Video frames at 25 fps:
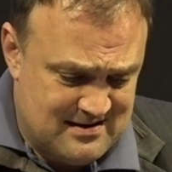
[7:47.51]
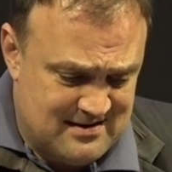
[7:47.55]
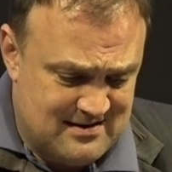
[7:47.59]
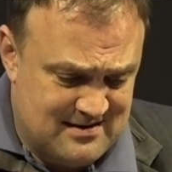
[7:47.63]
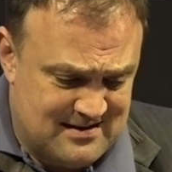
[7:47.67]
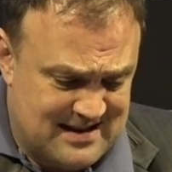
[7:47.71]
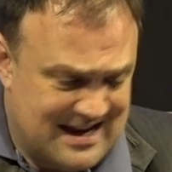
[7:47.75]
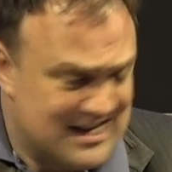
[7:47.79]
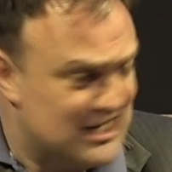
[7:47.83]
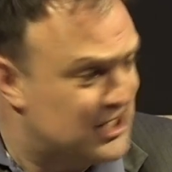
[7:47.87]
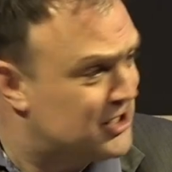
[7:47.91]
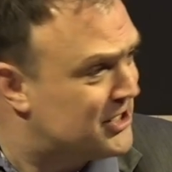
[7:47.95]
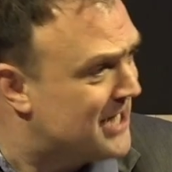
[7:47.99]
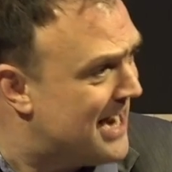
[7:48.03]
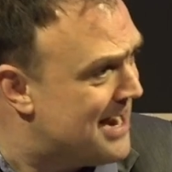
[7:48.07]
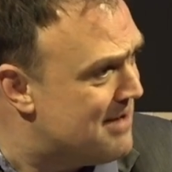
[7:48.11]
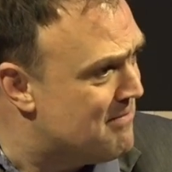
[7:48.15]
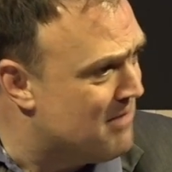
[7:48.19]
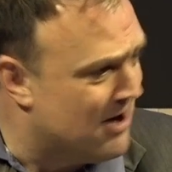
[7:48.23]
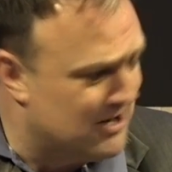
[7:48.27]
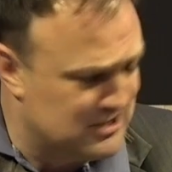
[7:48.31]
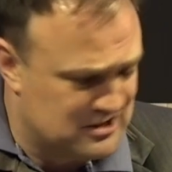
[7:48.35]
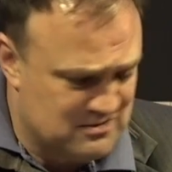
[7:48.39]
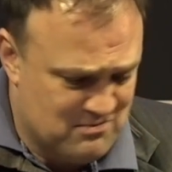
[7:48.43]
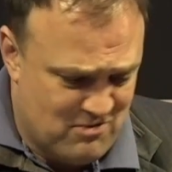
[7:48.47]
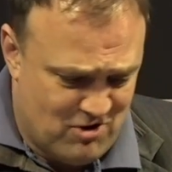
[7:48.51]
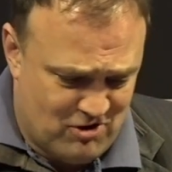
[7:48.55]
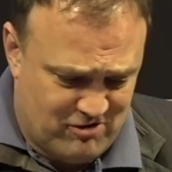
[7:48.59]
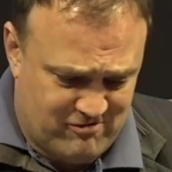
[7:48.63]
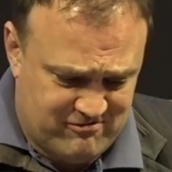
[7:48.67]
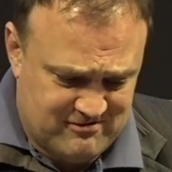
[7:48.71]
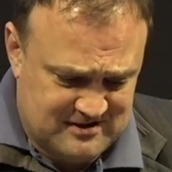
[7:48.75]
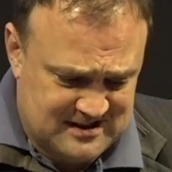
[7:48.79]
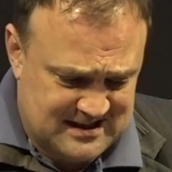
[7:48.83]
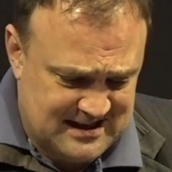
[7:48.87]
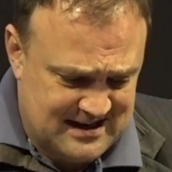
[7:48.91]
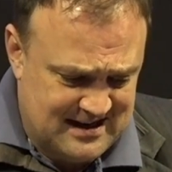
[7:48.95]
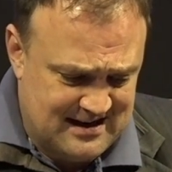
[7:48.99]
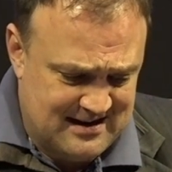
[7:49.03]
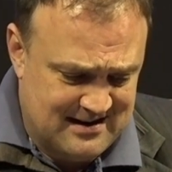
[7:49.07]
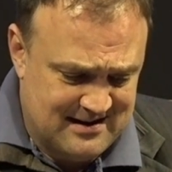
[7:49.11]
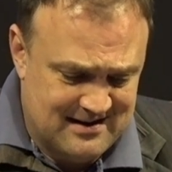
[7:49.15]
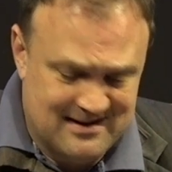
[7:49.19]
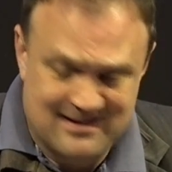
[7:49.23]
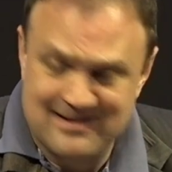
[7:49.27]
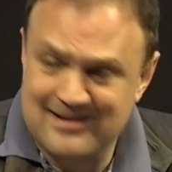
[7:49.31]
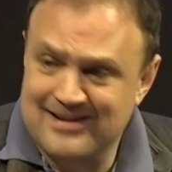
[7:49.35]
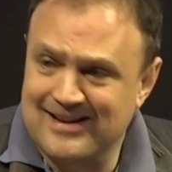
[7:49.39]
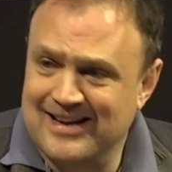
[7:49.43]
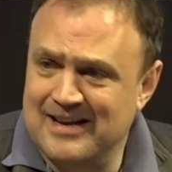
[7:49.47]
They shame our democracy
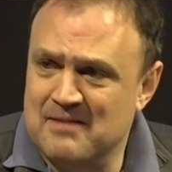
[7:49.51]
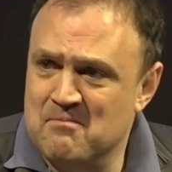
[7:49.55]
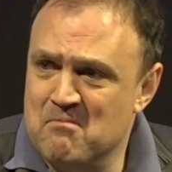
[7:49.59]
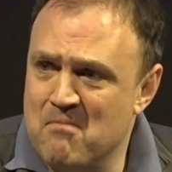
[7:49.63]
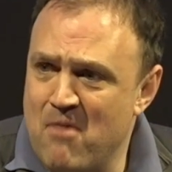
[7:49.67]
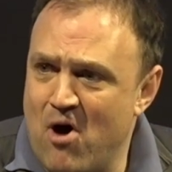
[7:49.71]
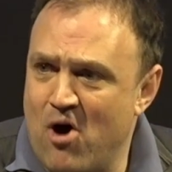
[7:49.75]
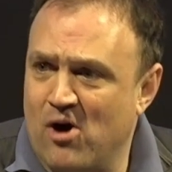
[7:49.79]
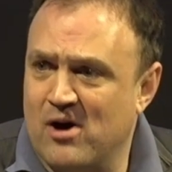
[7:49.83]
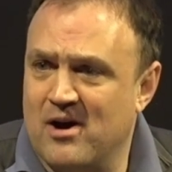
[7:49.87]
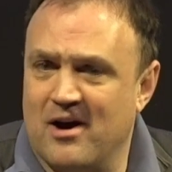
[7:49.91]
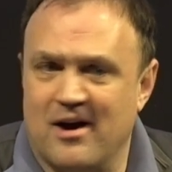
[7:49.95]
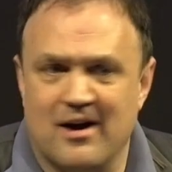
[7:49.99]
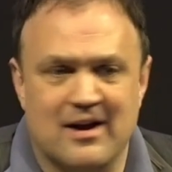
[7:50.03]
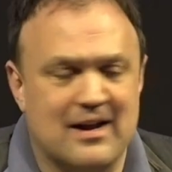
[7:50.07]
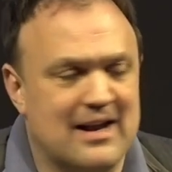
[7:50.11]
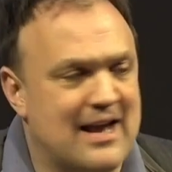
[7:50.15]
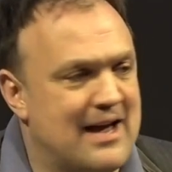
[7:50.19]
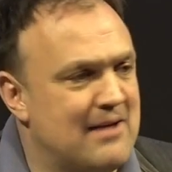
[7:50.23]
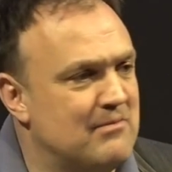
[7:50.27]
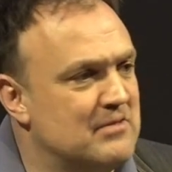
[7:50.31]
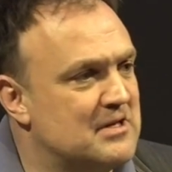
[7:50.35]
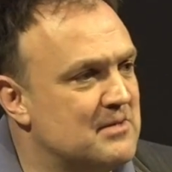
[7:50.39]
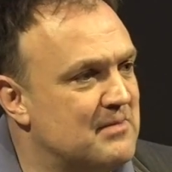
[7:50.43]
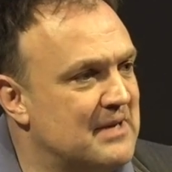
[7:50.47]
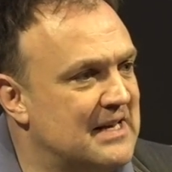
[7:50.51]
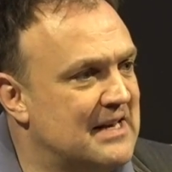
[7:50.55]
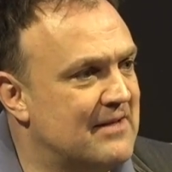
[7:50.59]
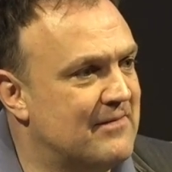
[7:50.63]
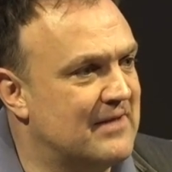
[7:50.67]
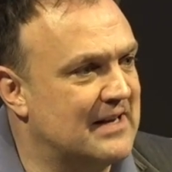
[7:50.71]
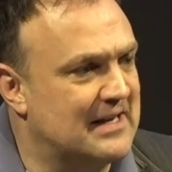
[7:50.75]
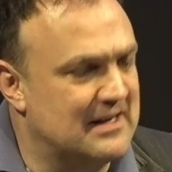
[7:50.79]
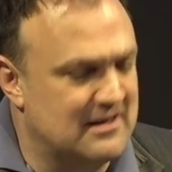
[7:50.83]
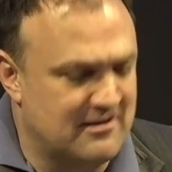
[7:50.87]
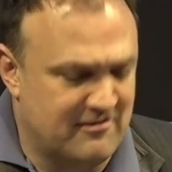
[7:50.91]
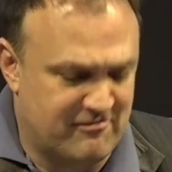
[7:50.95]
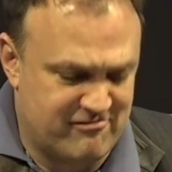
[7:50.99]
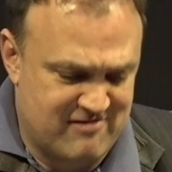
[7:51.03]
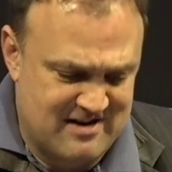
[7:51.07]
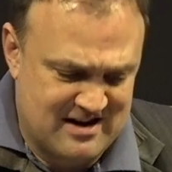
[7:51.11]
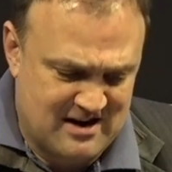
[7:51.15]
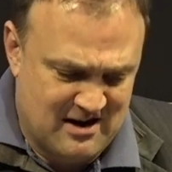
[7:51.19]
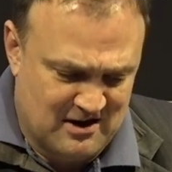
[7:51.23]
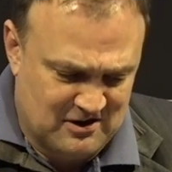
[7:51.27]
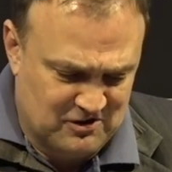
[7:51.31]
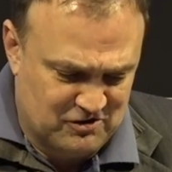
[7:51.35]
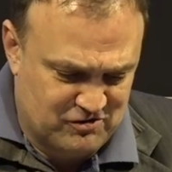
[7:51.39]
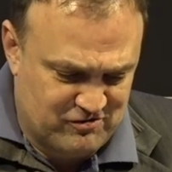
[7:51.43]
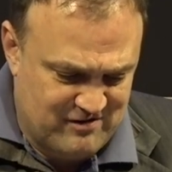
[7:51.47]
and mock our claim to be living in a free
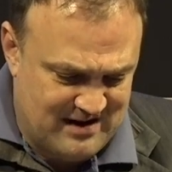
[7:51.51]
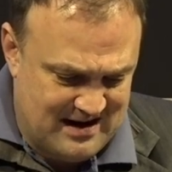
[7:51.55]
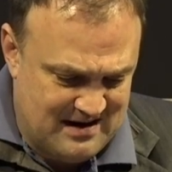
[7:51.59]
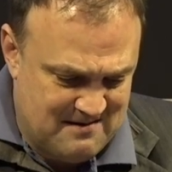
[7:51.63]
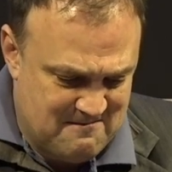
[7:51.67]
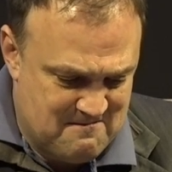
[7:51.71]
country.